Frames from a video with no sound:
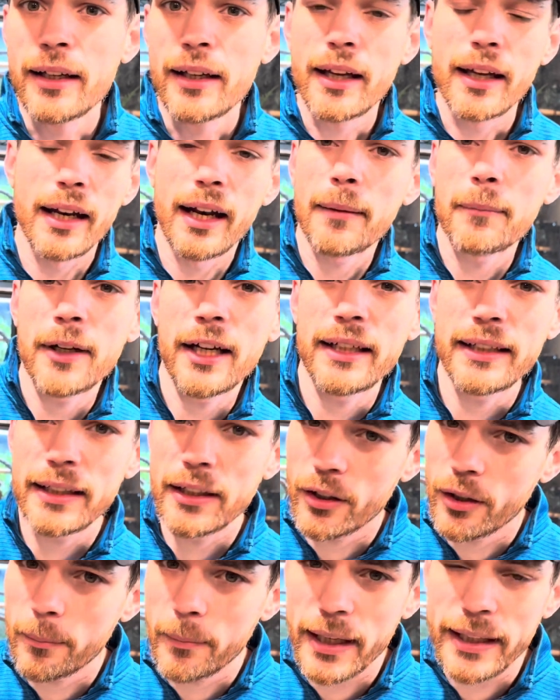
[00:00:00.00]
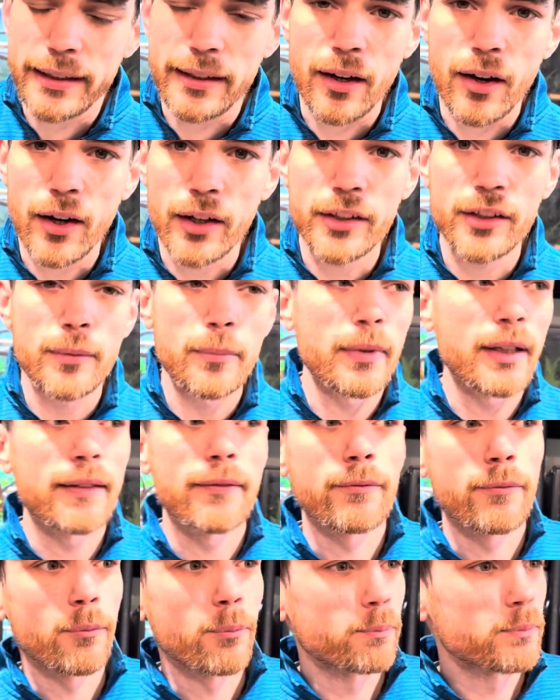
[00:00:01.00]
And I'm not here to make the
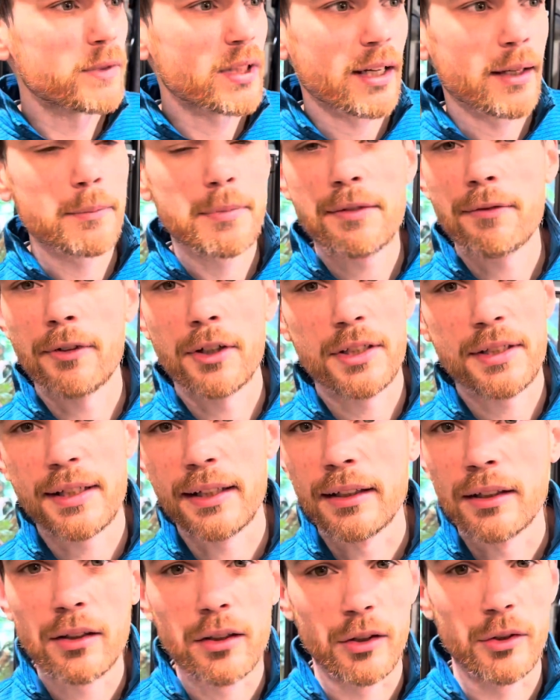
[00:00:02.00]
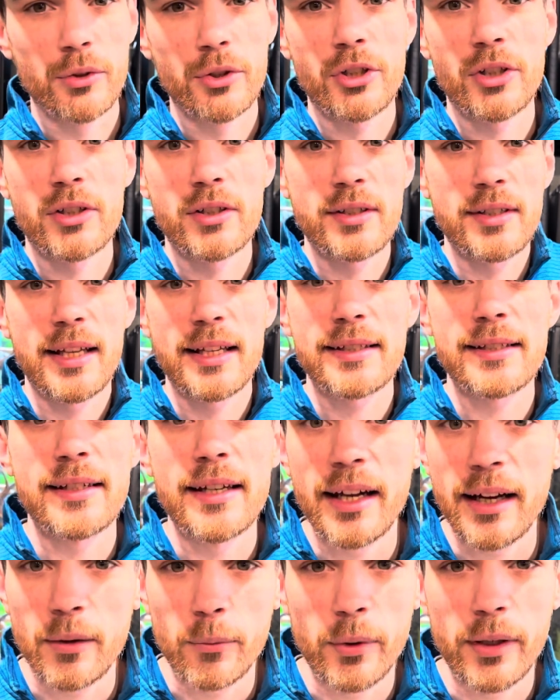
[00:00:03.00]
argument tubs versus enclosures. That's
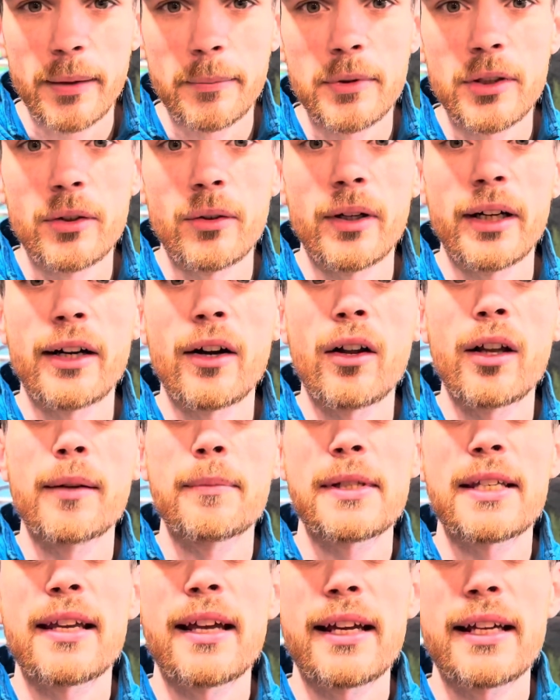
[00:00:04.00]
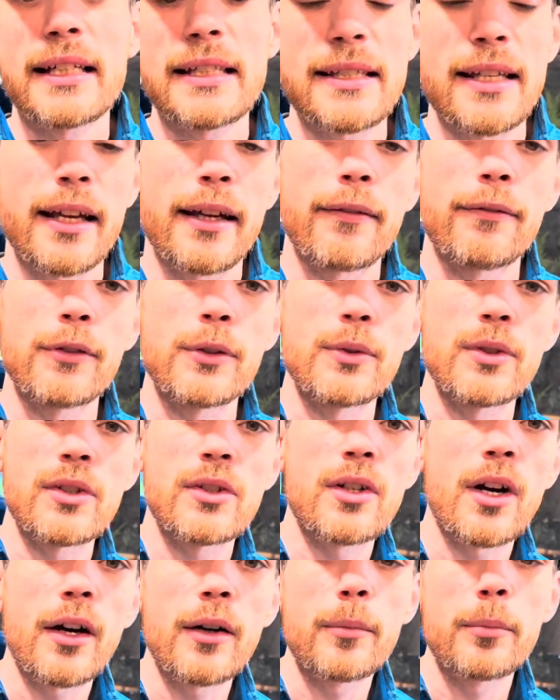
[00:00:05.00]
not what I'm doing. All I'm saying is that if you
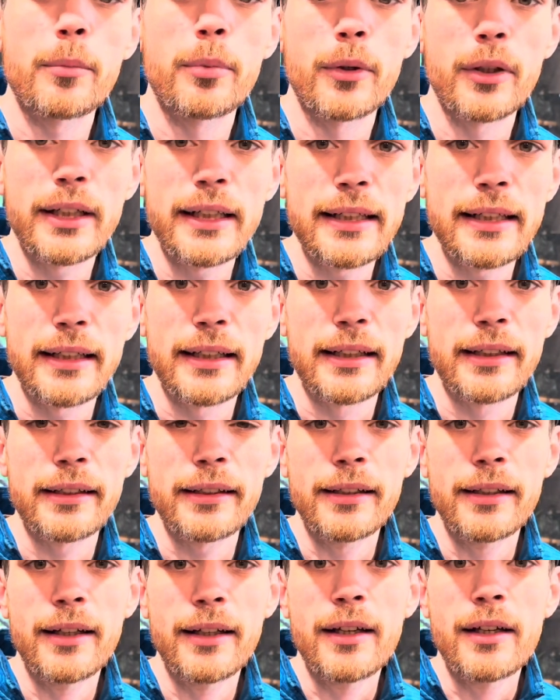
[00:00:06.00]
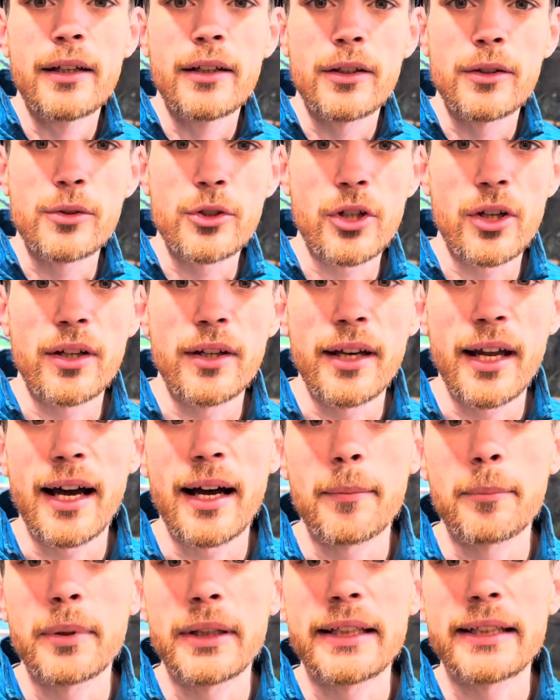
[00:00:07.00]
start breeding, you should
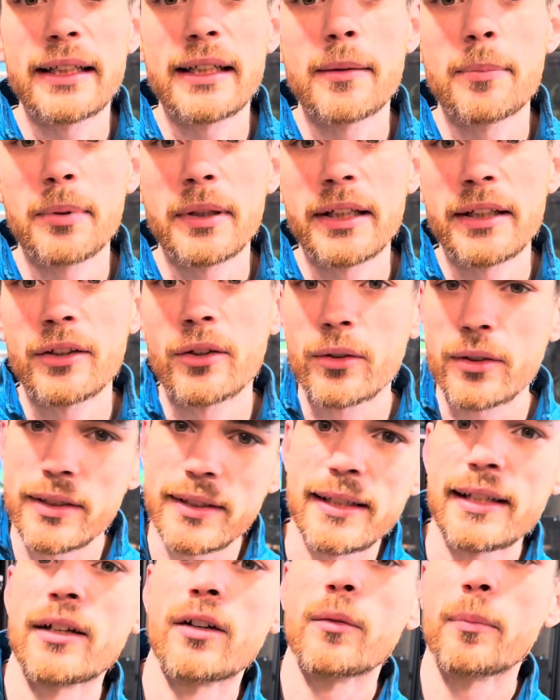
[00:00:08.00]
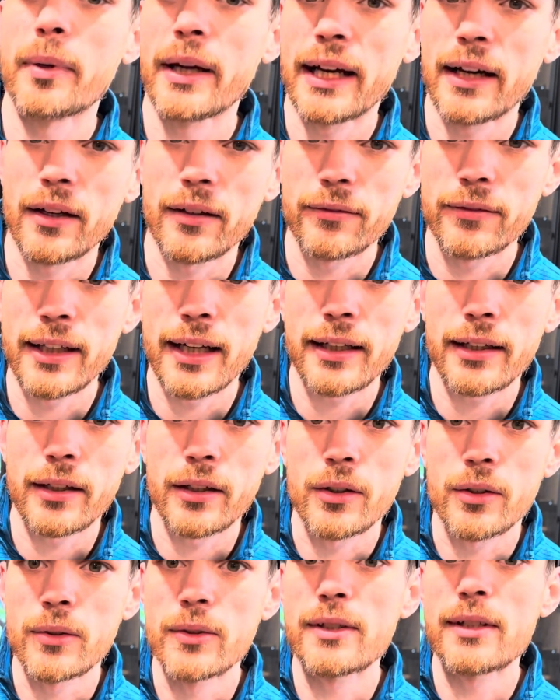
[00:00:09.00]
not be keeping your single pair of
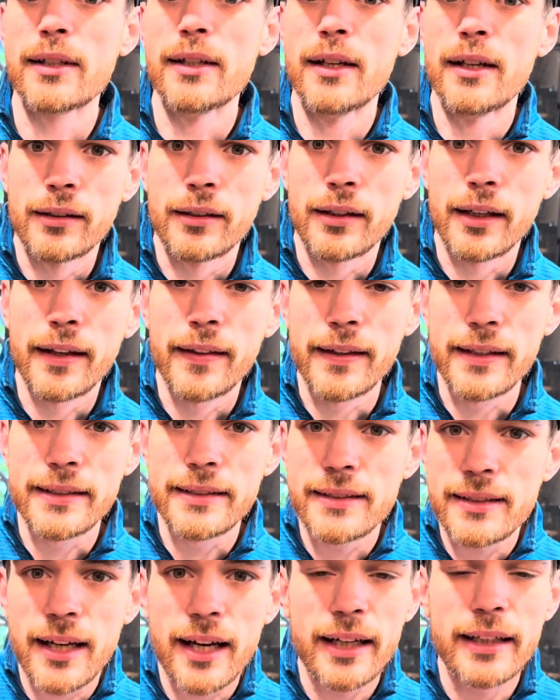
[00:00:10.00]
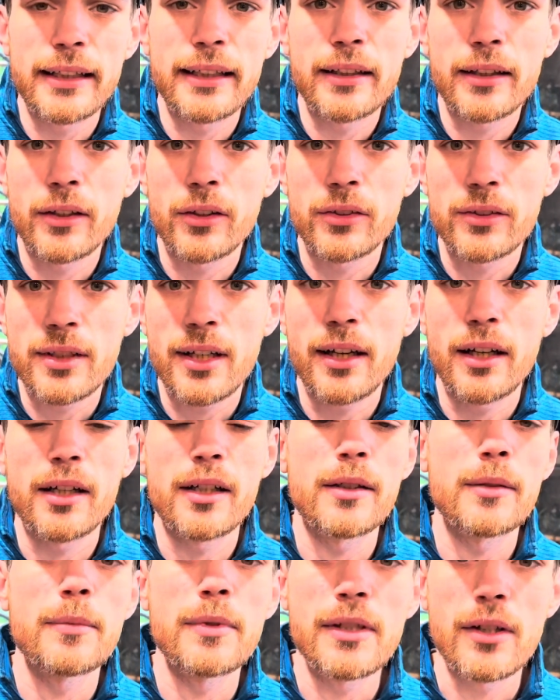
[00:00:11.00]
geckos in these tiny little
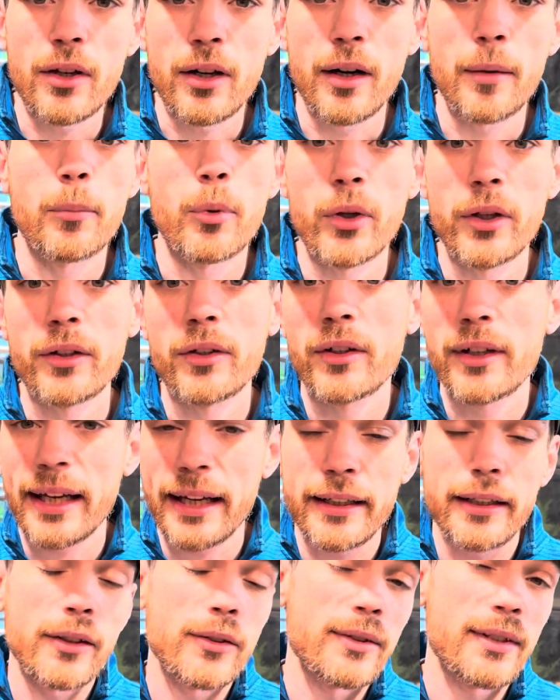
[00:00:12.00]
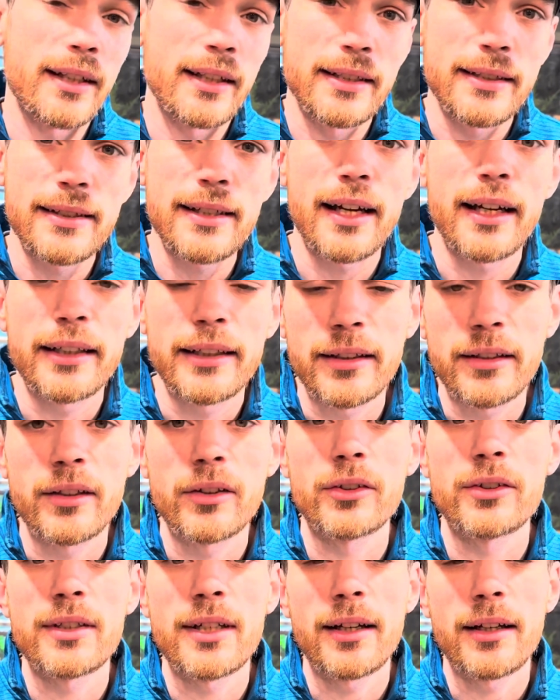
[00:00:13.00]
tubs, arboreal geckos in these tiny
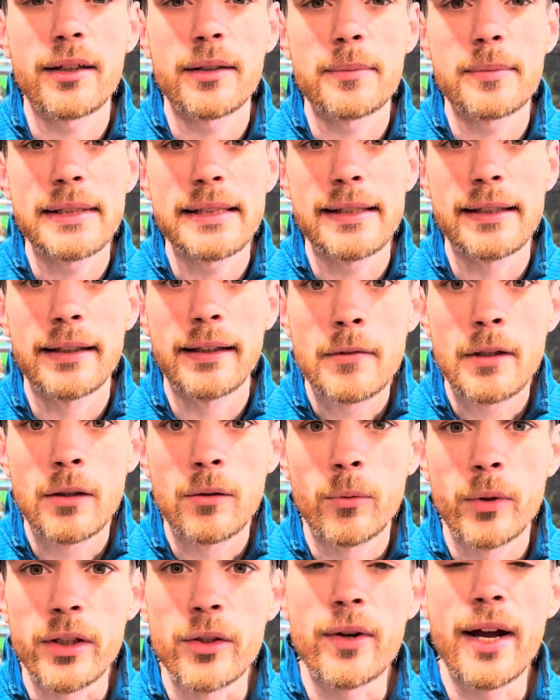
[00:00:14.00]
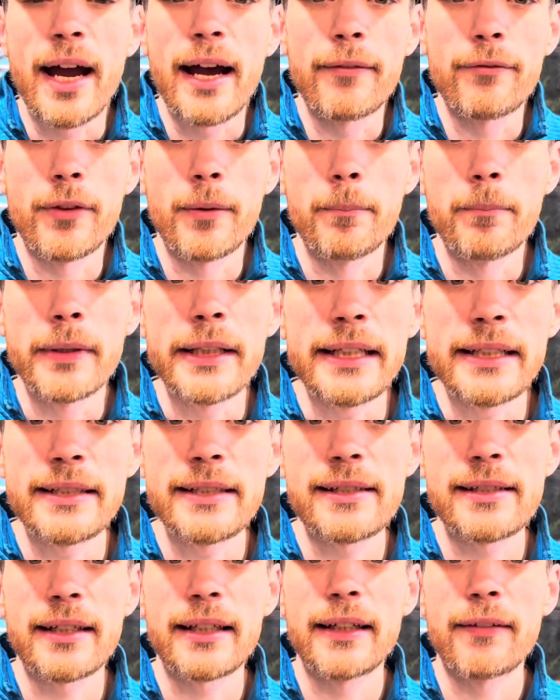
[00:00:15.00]
little tubs, when you have the
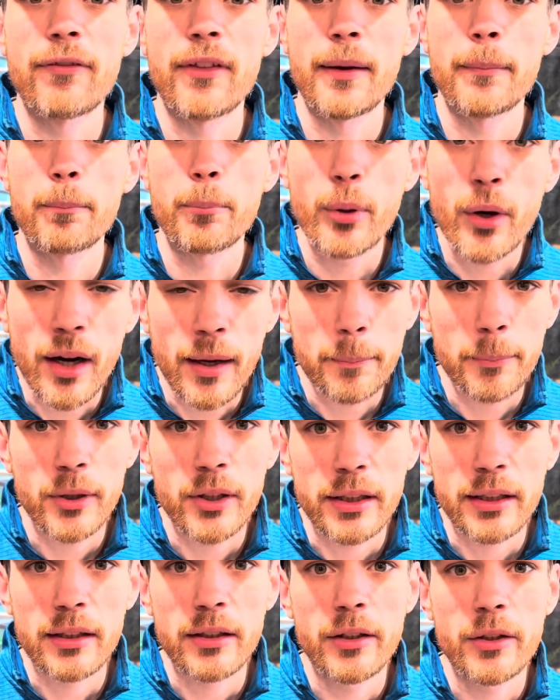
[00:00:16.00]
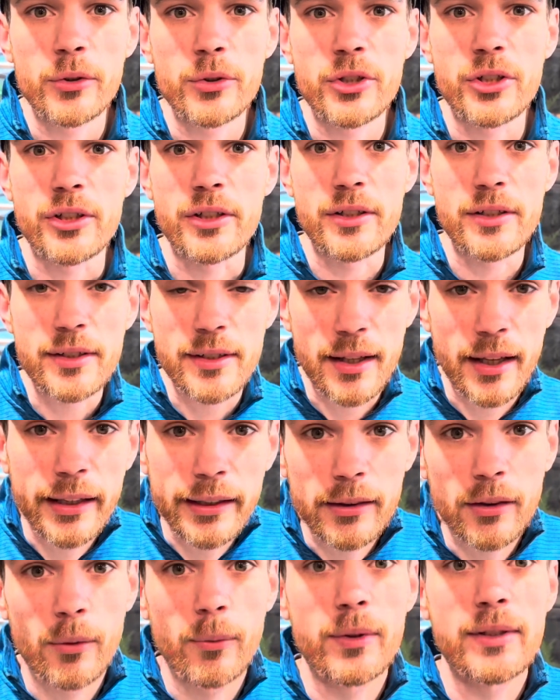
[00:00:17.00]
means to give them proper enclosures
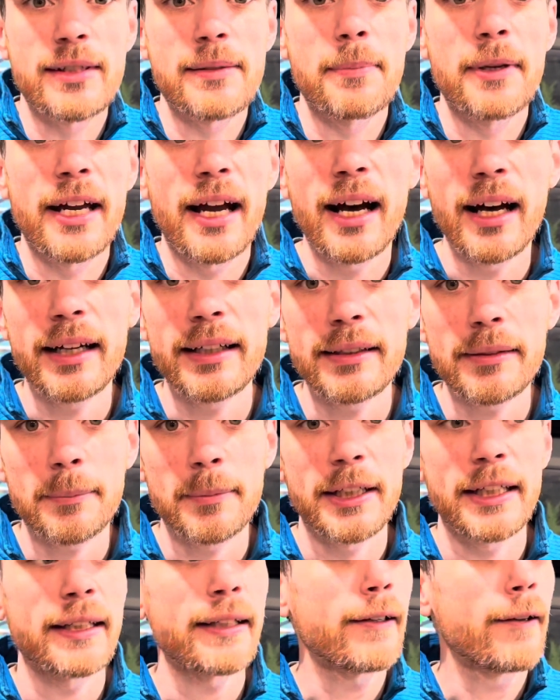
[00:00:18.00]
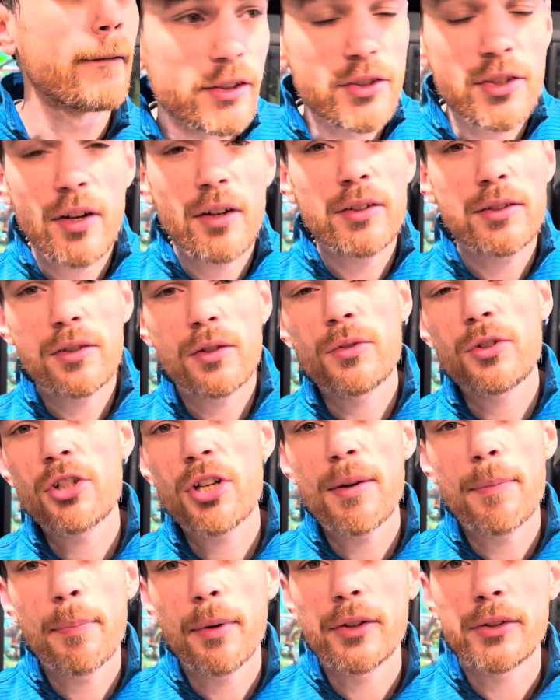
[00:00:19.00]
like the ones behind me. There's also
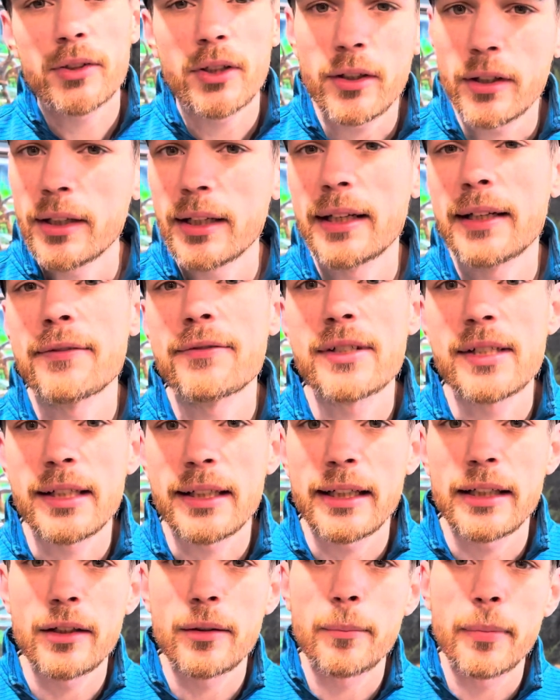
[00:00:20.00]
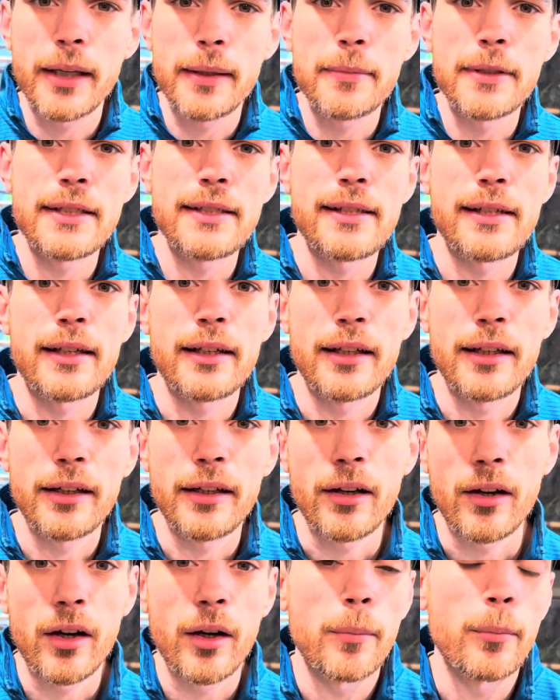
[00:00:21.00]
cheap alternatives to get your babies
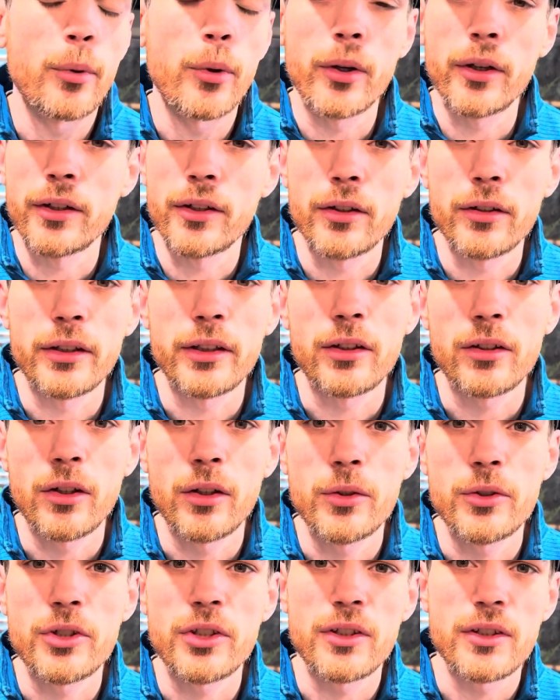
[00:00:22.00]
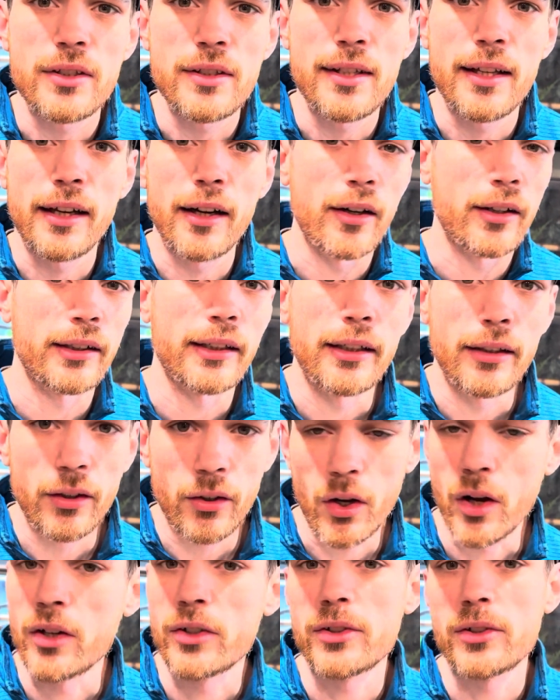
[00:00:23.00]
in arboreal enclosures that aren't going to
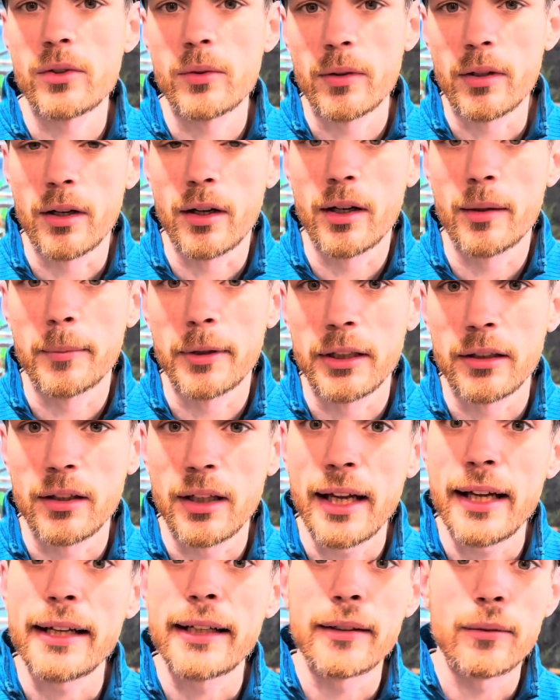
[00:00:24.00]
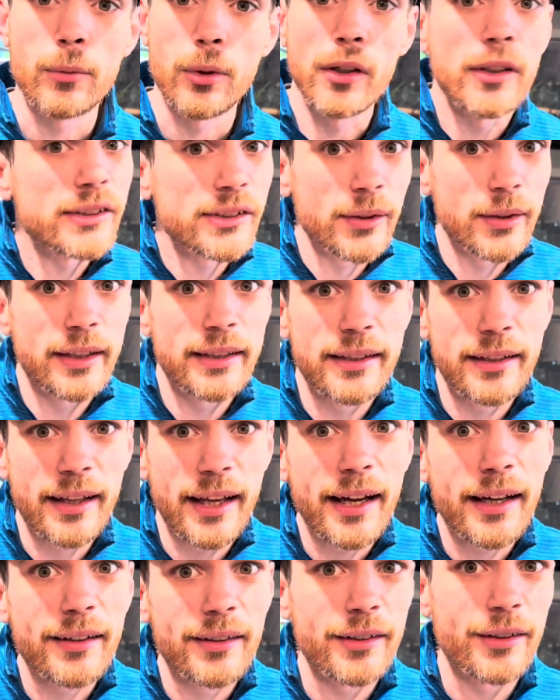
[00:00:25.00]
cost you an arm and a leg, and we'll also get to
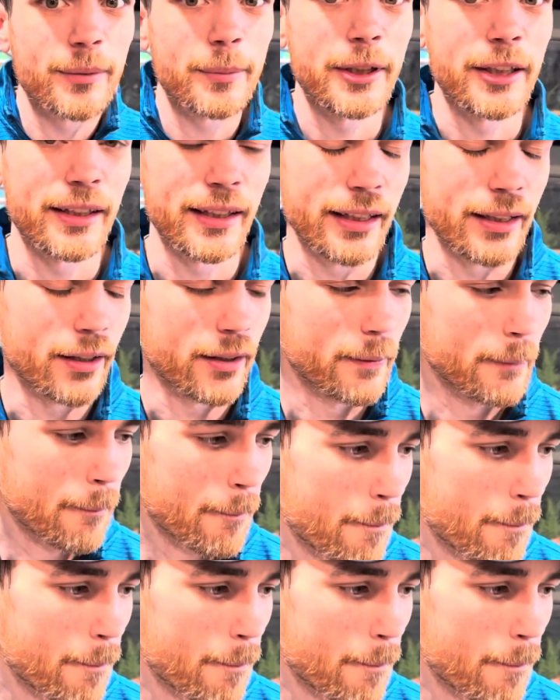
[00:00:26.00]
that a little bit later.